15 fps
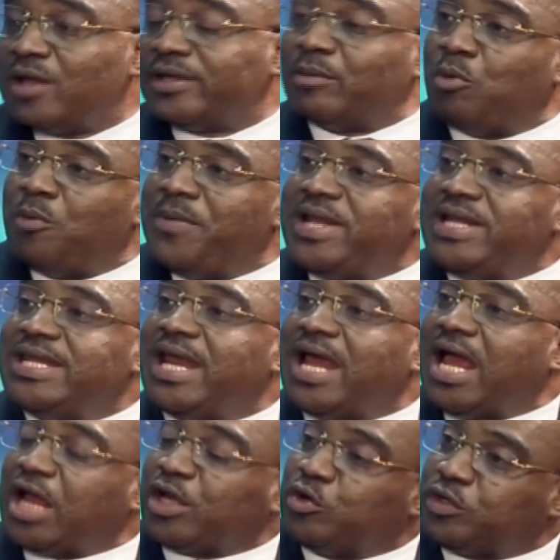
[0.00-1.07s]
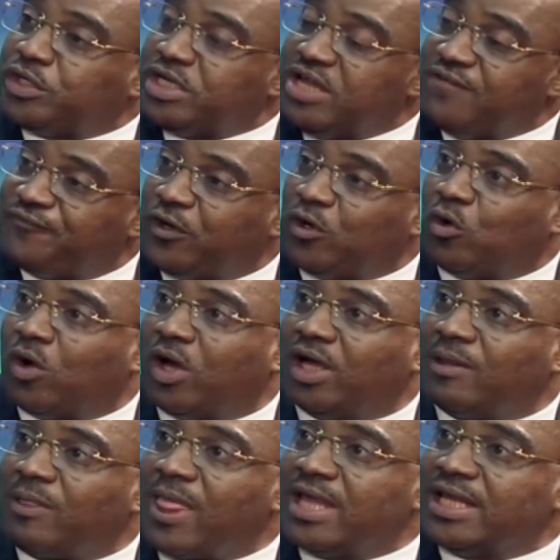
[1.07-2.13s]
The moment the acute kidney failure
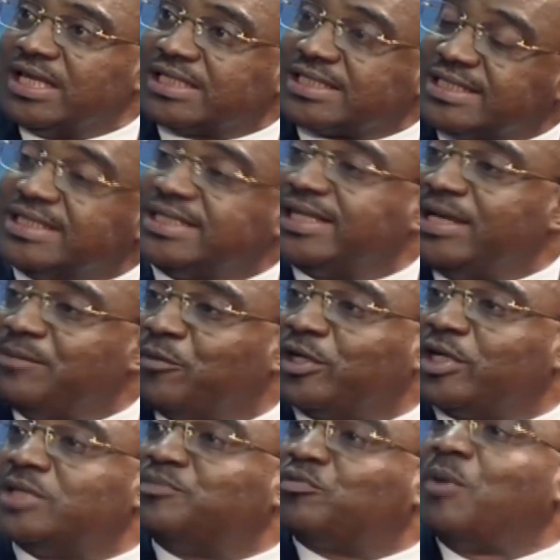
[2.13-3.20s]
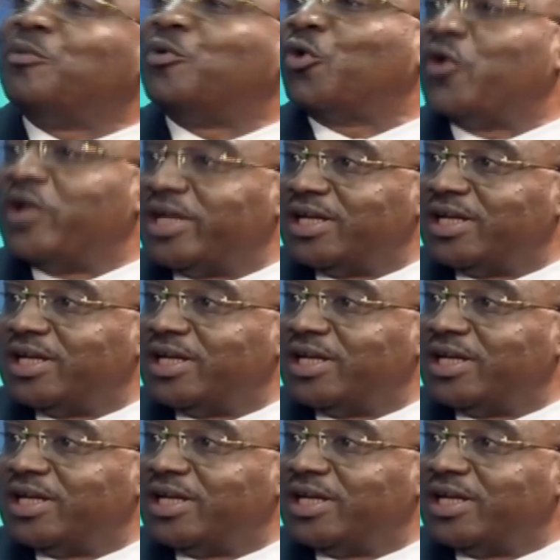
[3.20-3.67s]
is see 3 months, it's become chronic.